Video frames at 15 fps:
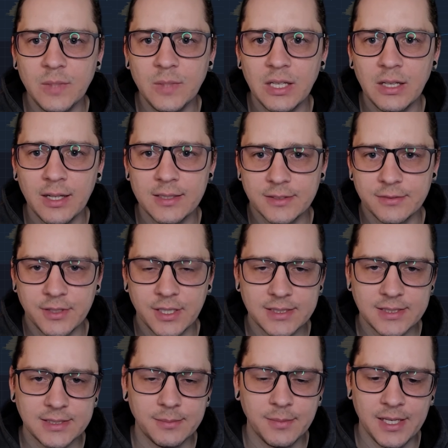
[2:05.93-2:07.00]
Lots of
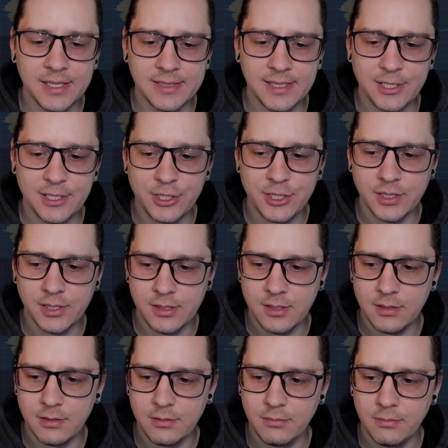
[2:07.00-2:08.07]
customization,
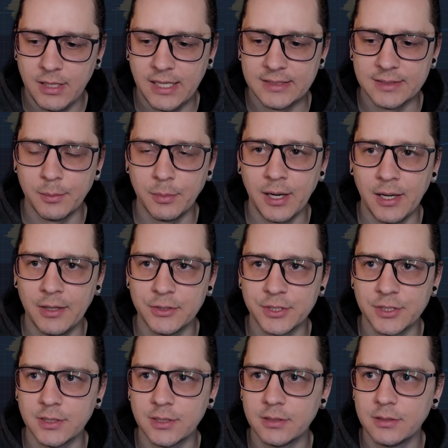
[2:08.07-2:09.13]
has a
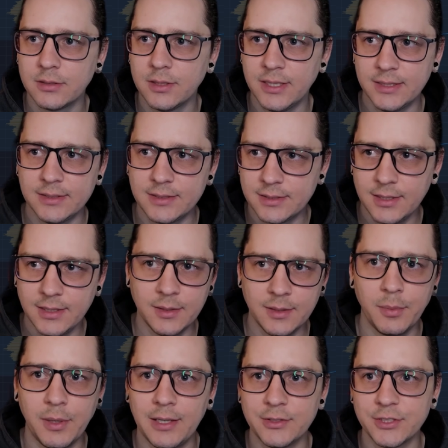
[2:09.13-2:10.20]
browser. It's in the
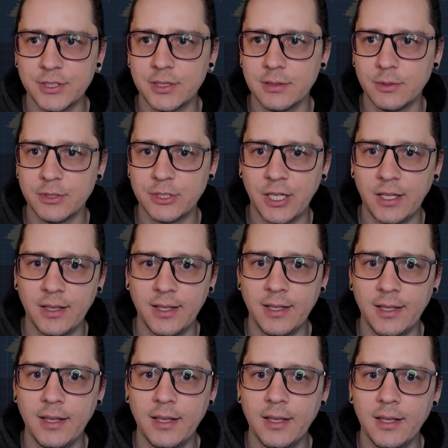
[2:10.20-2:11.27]
browser, which I
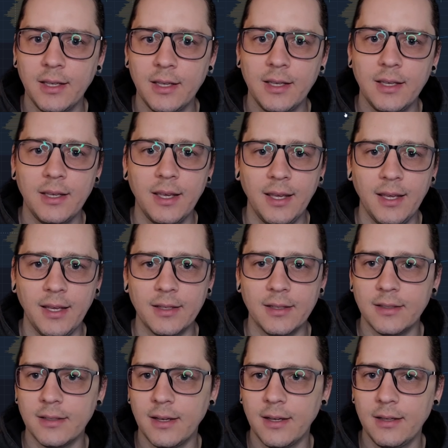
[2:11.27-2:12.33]
like.
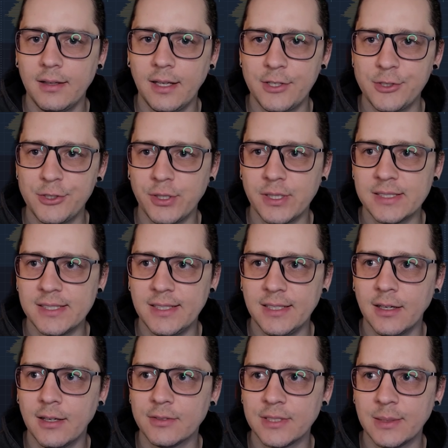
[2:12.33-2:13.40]
And as you can see
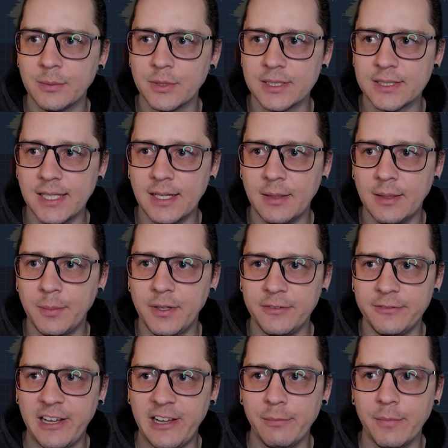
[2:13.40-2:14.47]
here, I was able to set up a
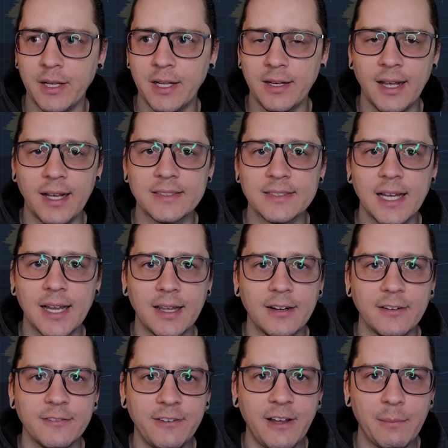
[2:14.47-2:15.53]
5-minute NASDAQ and a
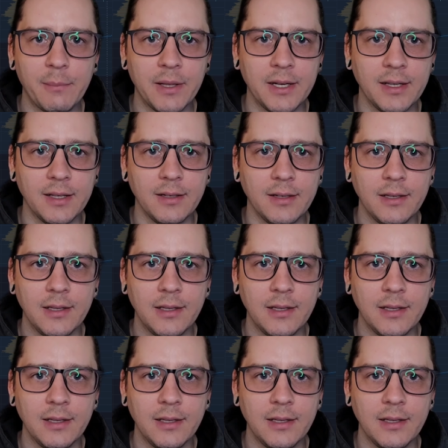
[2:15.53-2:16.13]
5-minute